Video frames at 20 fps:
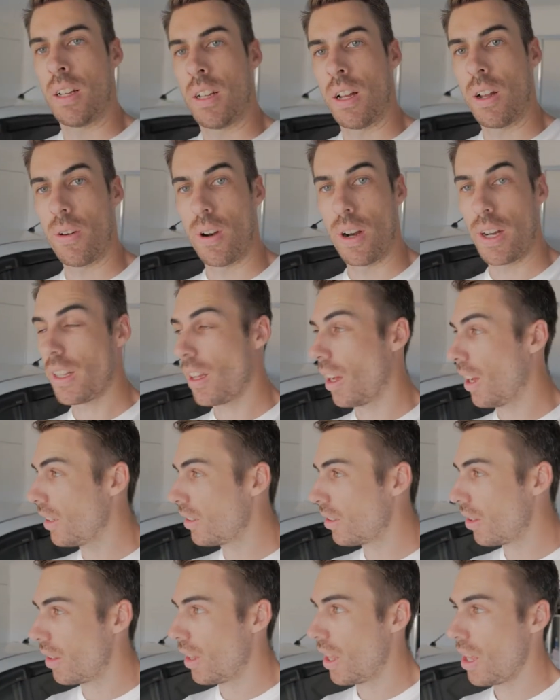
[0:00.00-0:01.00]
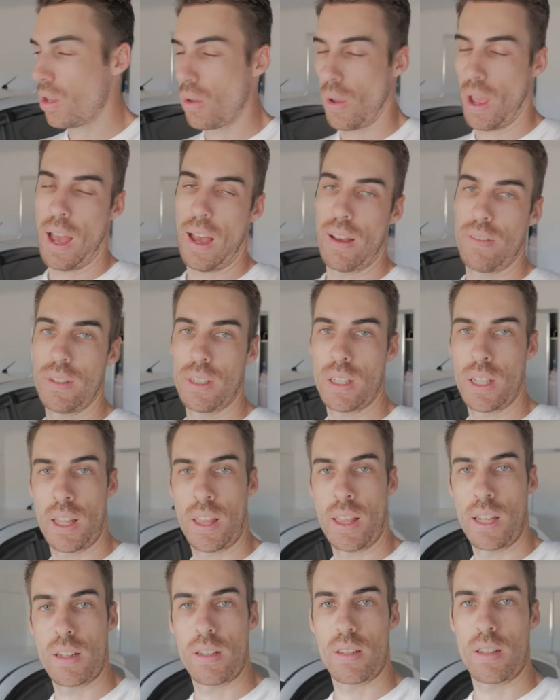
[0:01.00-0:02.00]
Alrighty guys, so there you have it.
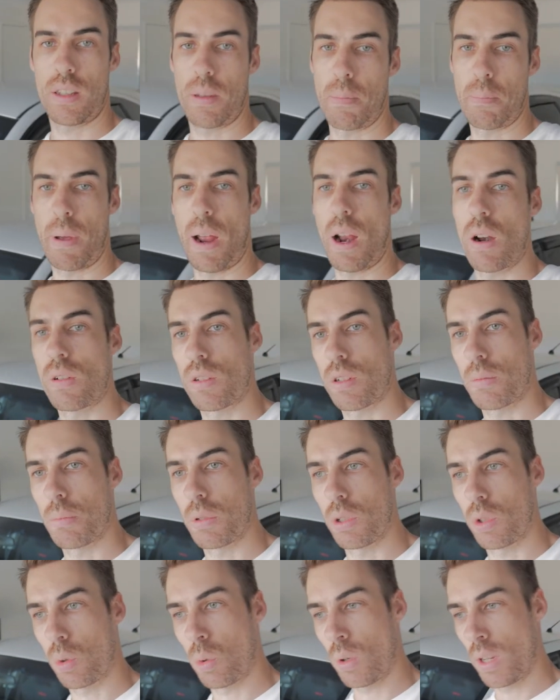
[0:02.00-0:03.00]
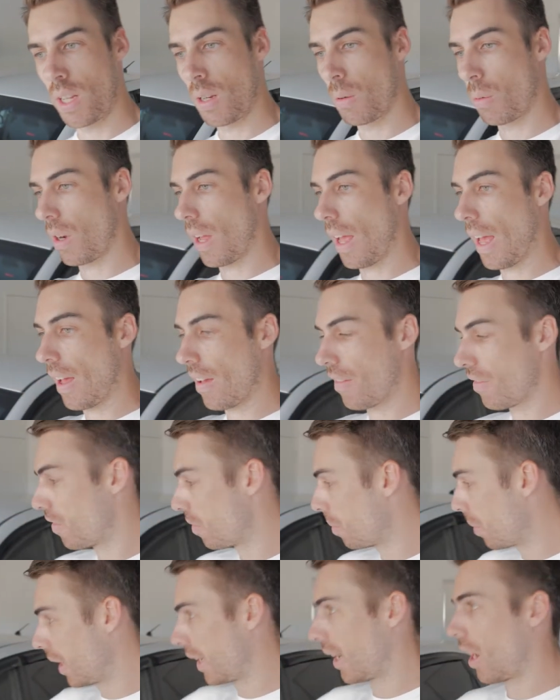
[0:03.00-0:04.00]
That is a comparison between what I have
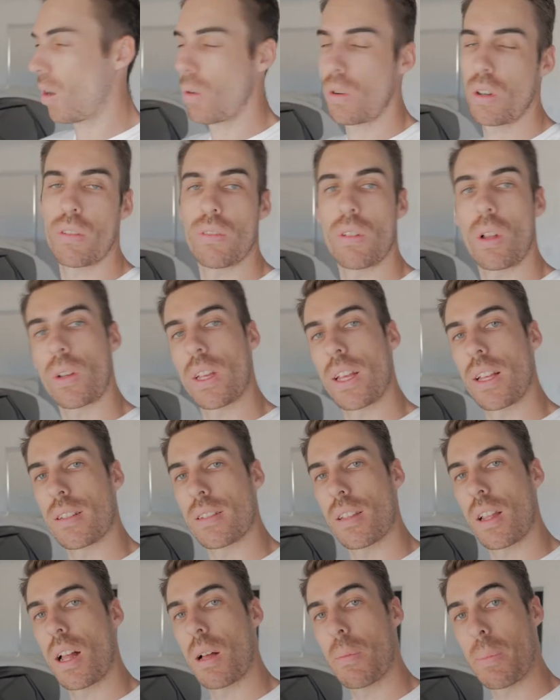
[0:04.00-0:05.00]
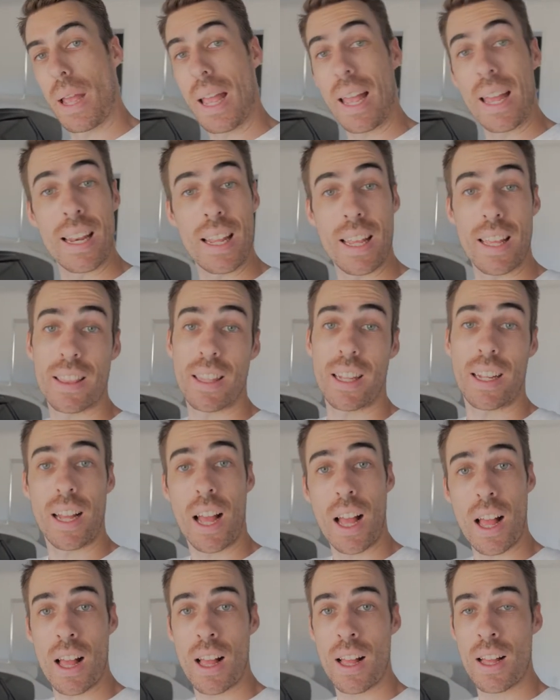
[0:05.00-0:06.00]
for my current vlogging setup and in the
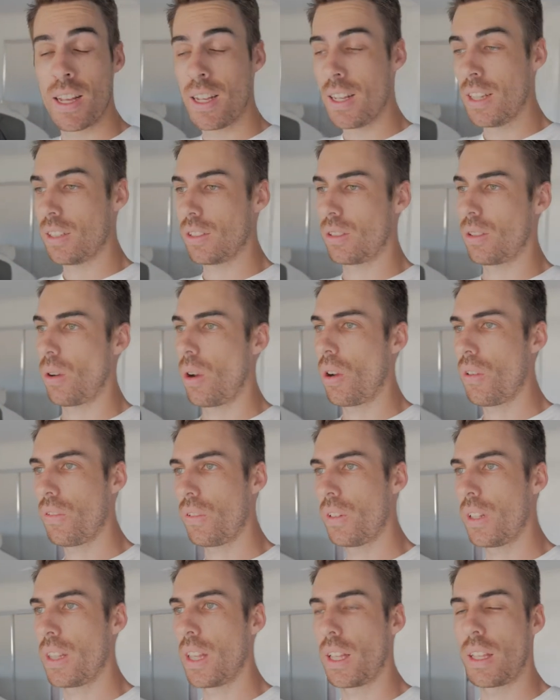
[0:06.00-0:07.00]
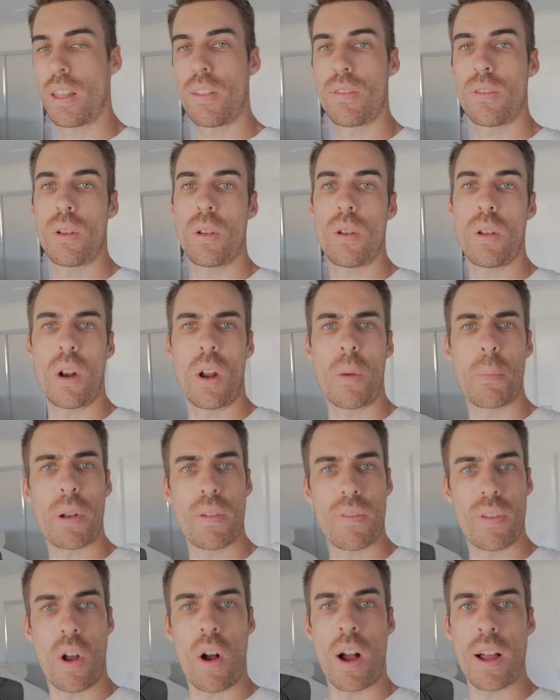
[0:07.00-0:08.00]
car. So hopefully that gives you, a bit
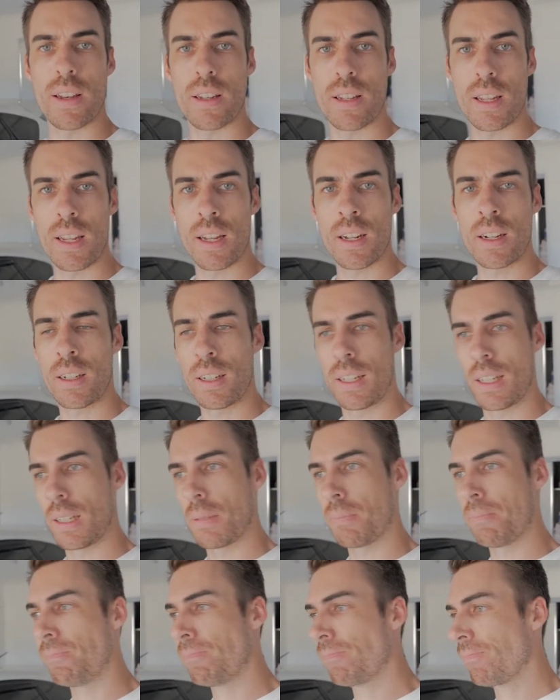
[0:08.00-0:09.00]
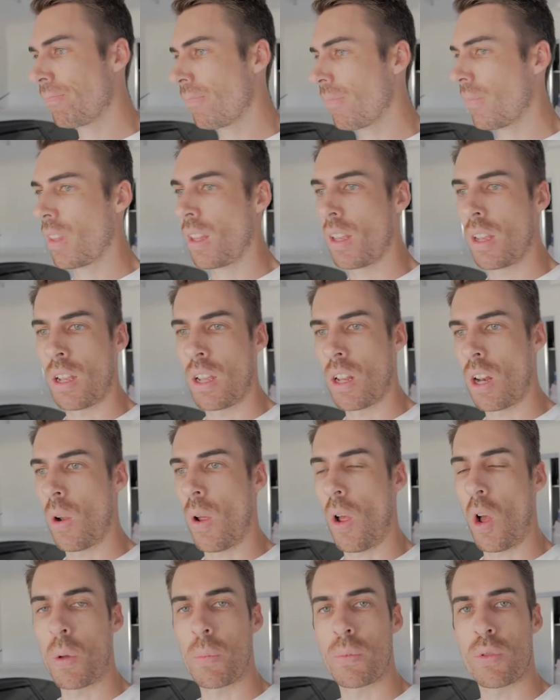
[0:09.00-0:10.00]
of an idea. You know,
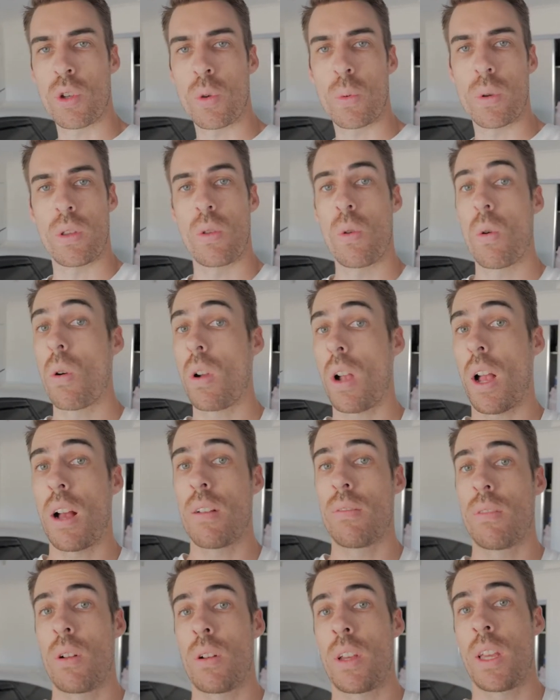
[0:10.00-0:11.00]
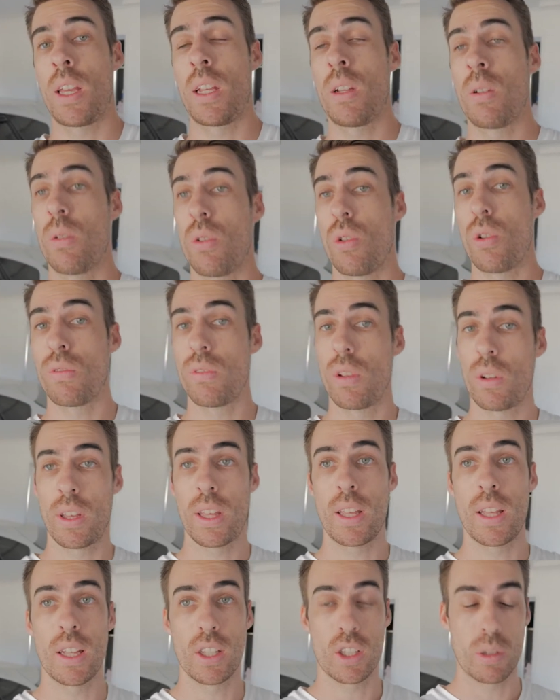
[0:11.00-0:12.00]
it helps you with your car vlogging or your
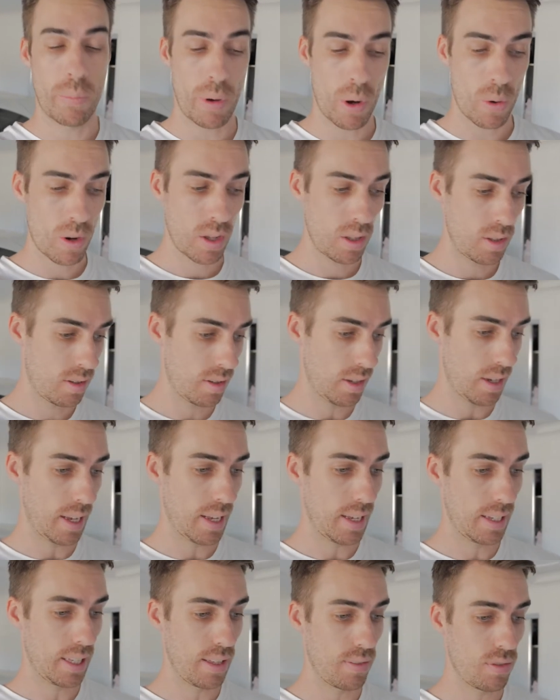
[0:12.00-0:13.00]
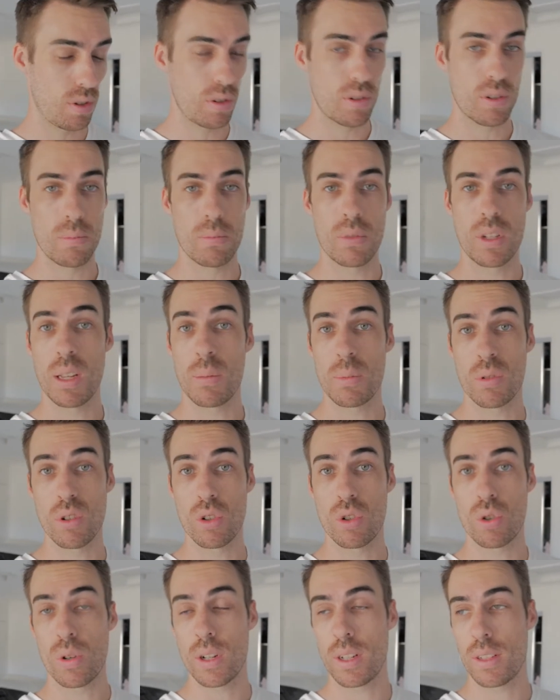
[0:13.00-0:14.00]
vlogging experience. Gives you some tips
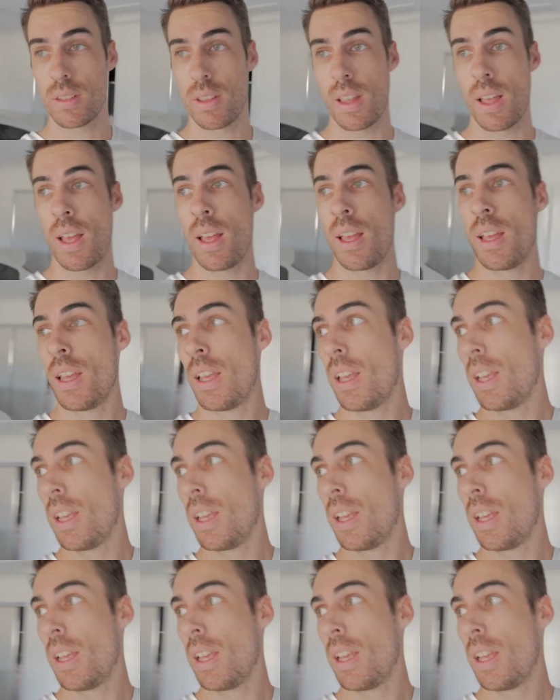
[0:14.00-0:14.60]
and tricks there.